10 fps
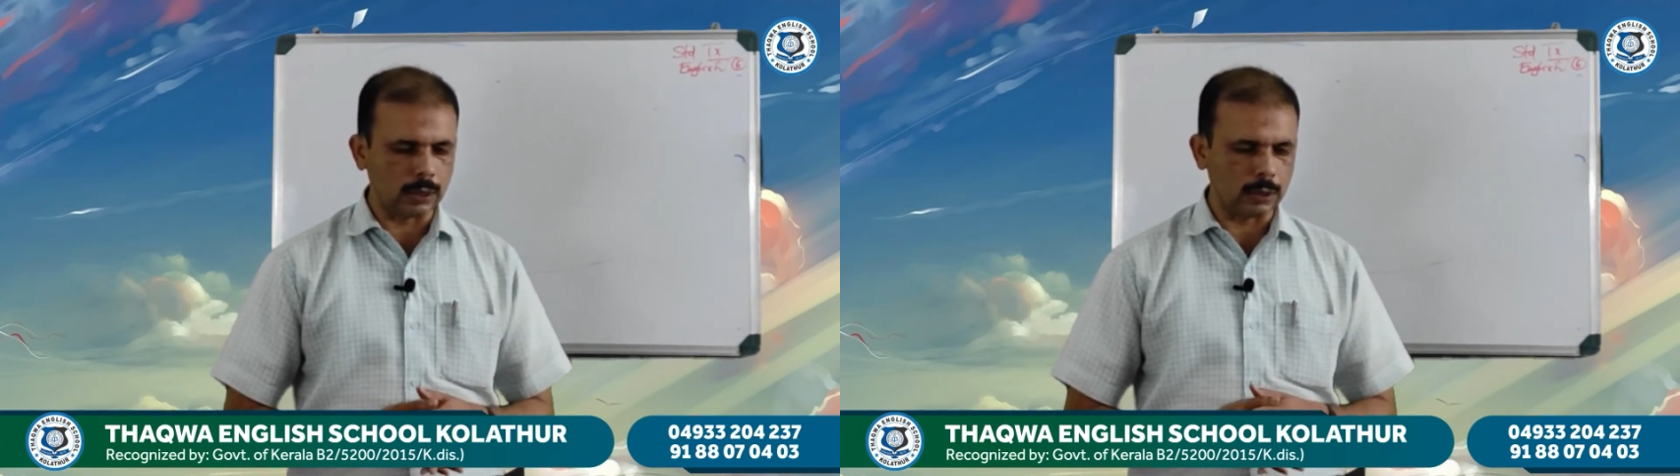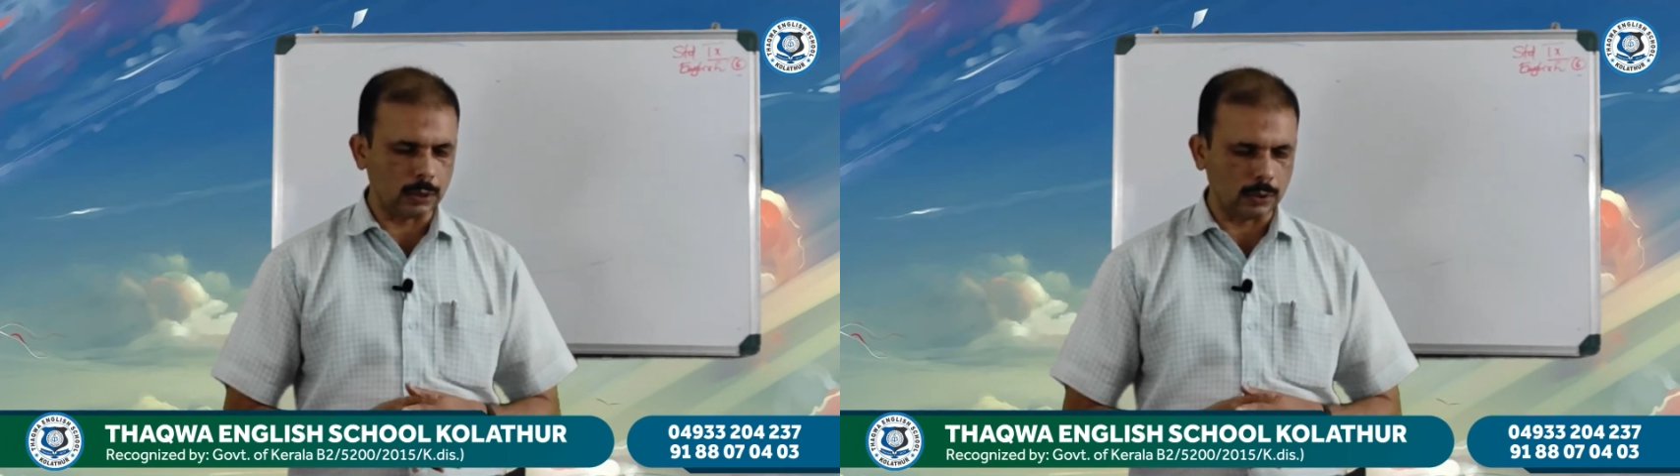
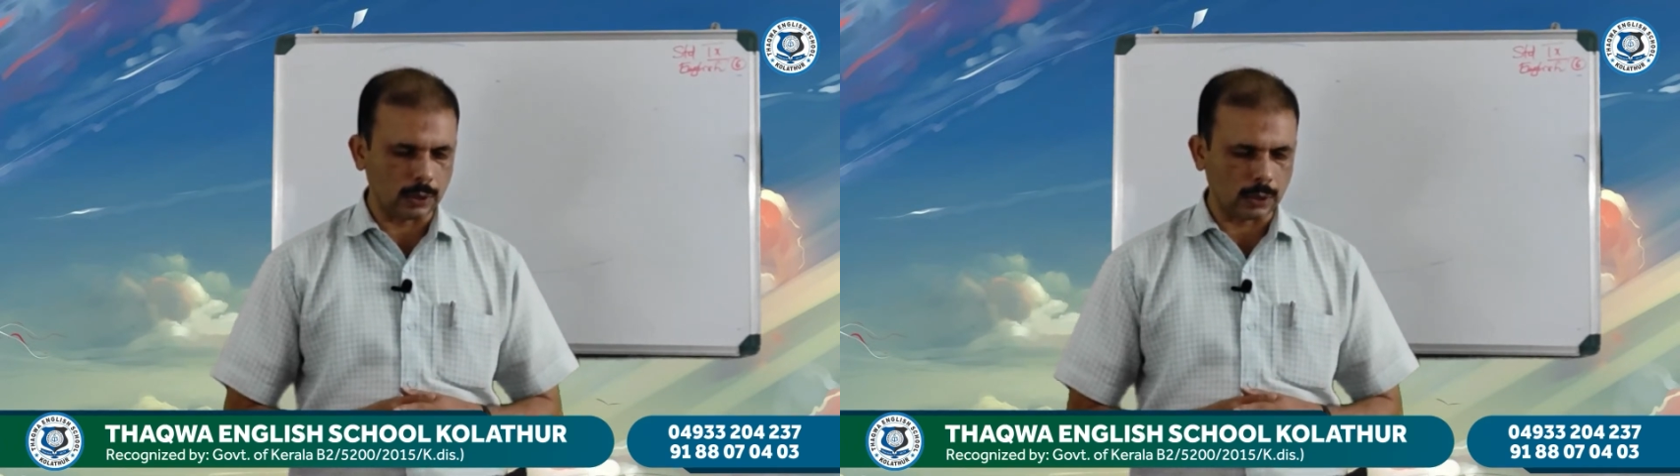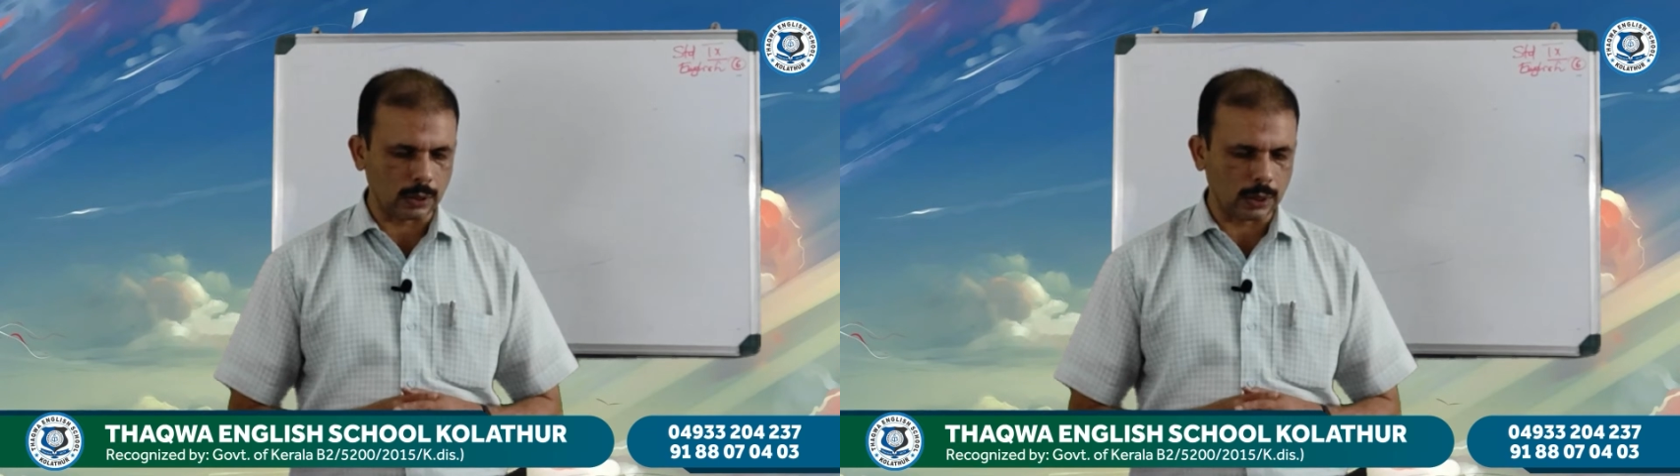
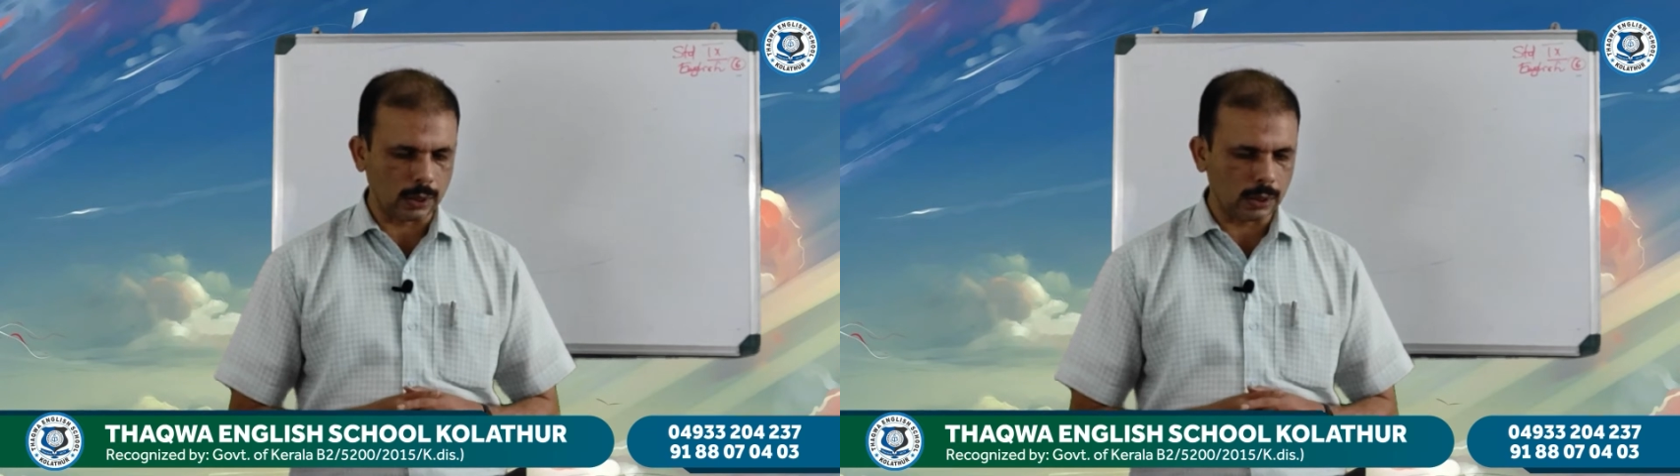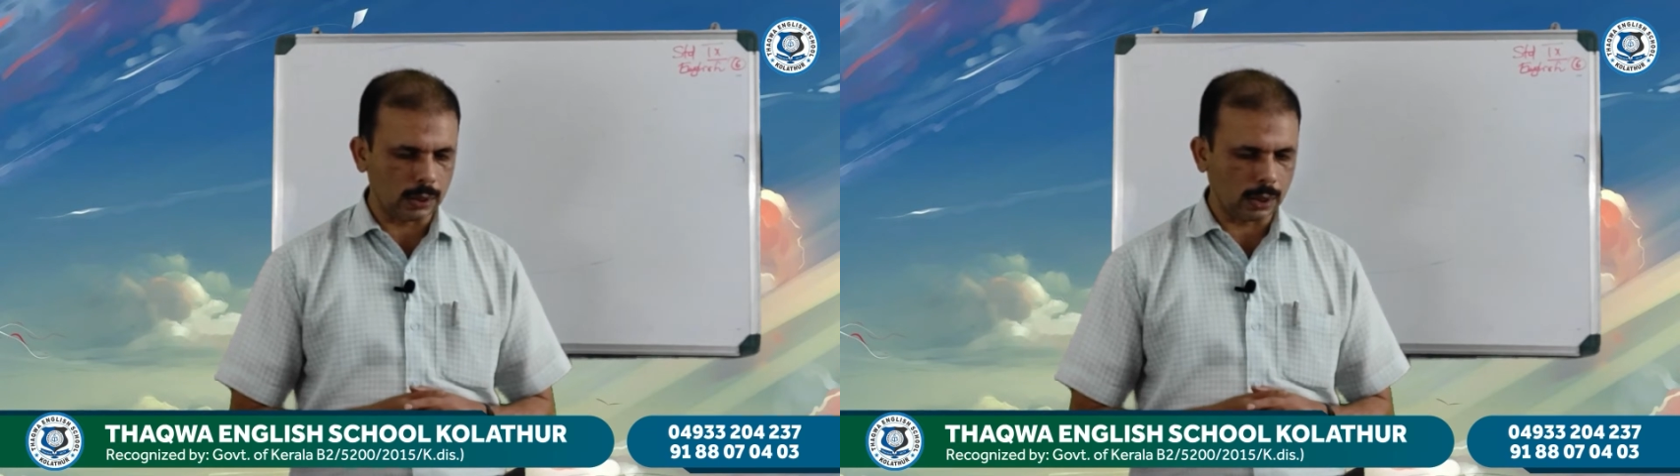Tendulkar.
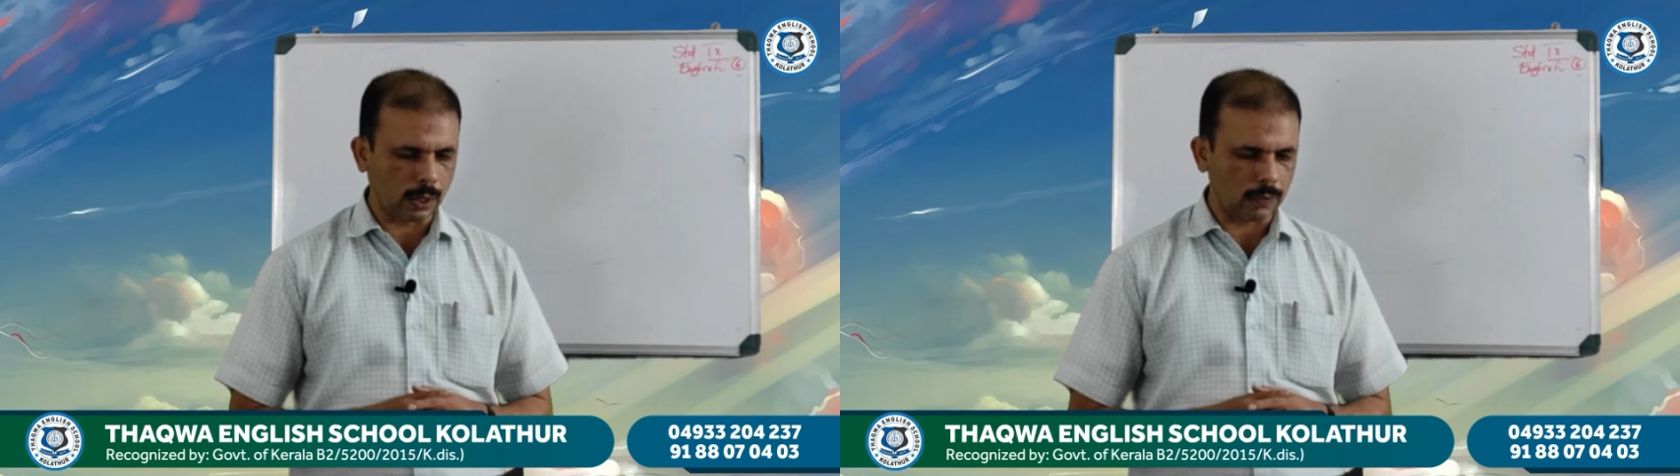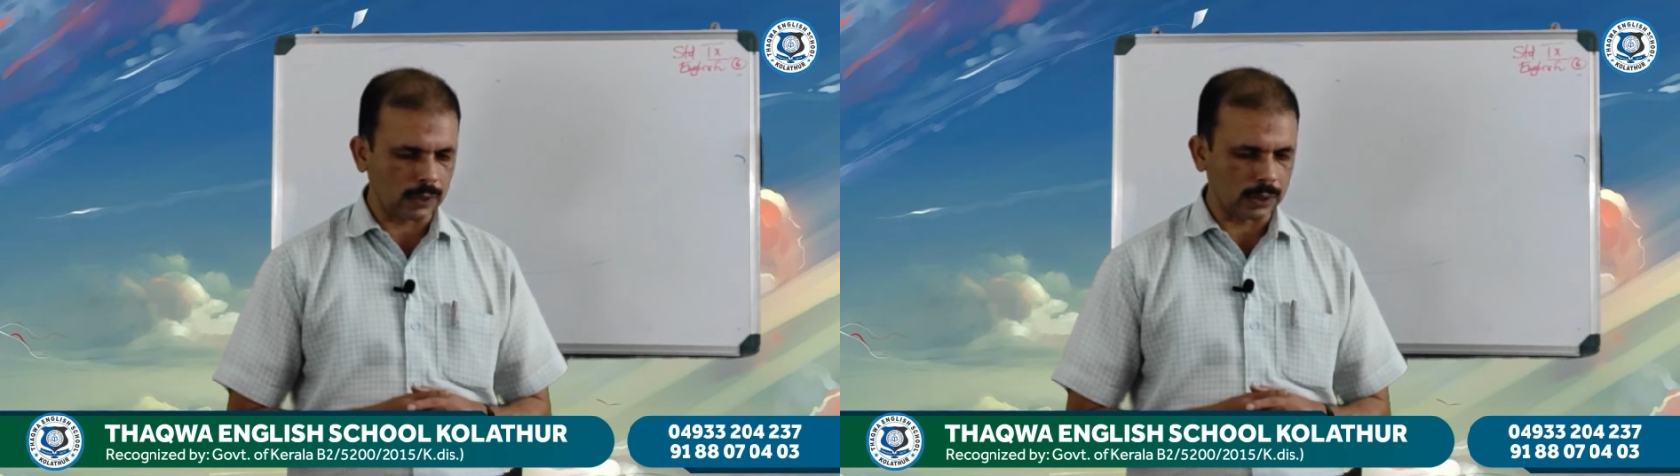There is a
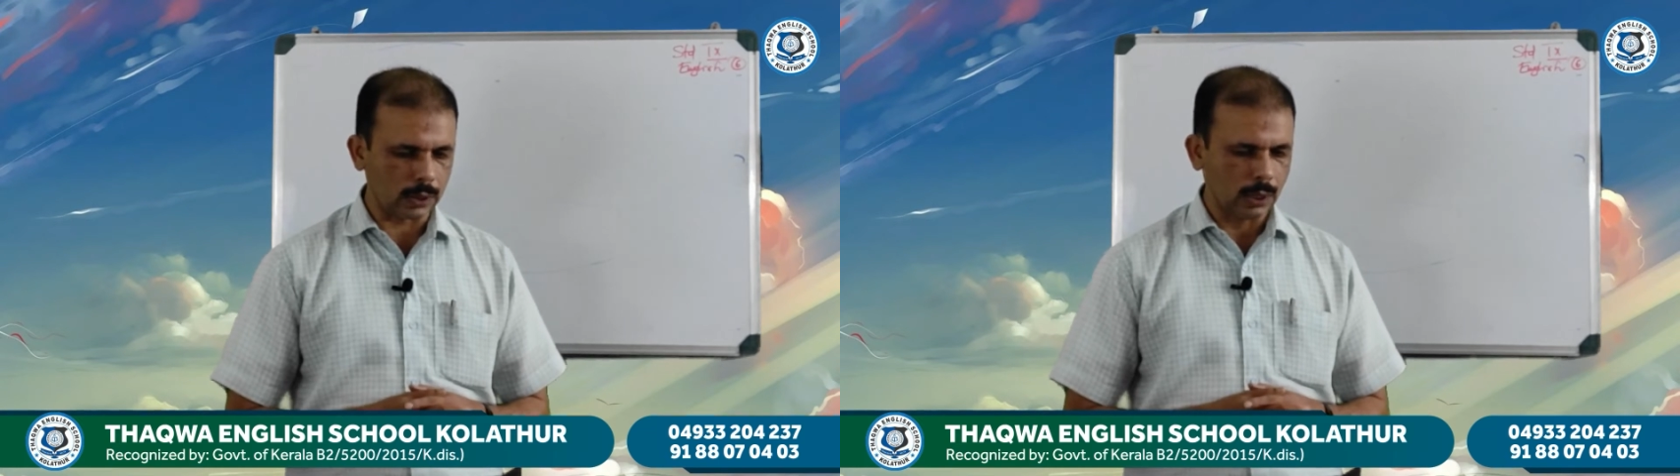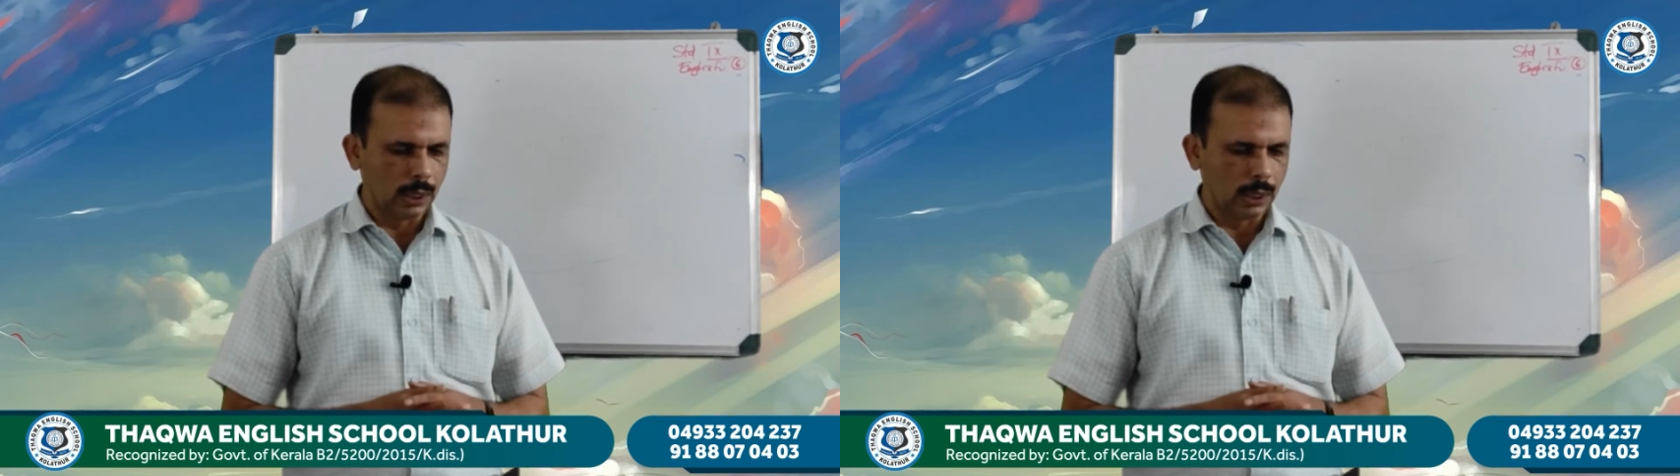conversation.